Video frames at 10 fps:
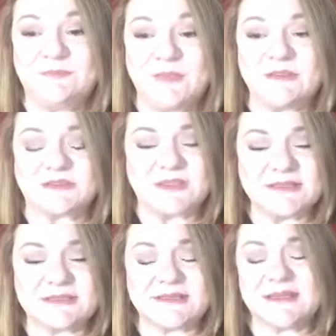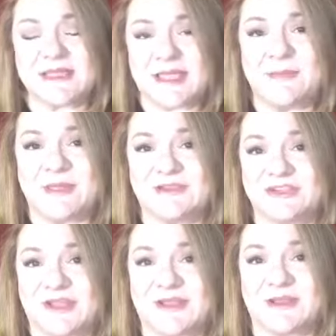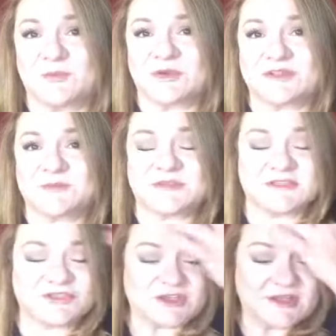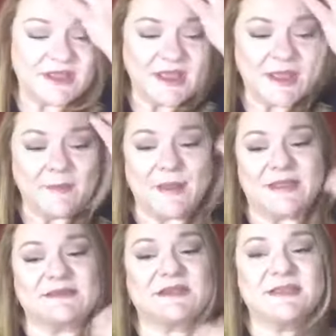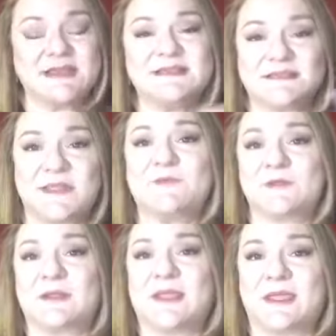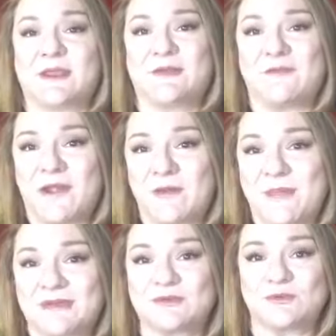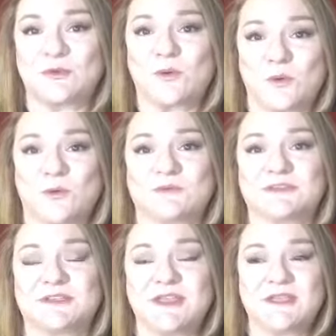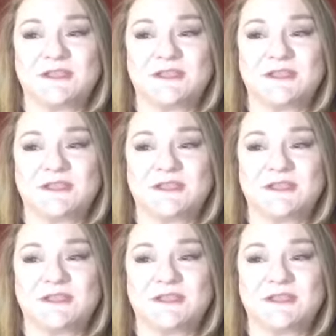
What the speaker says: So yes, it can be a genetic predisposition, but it is definitely an environmental cause.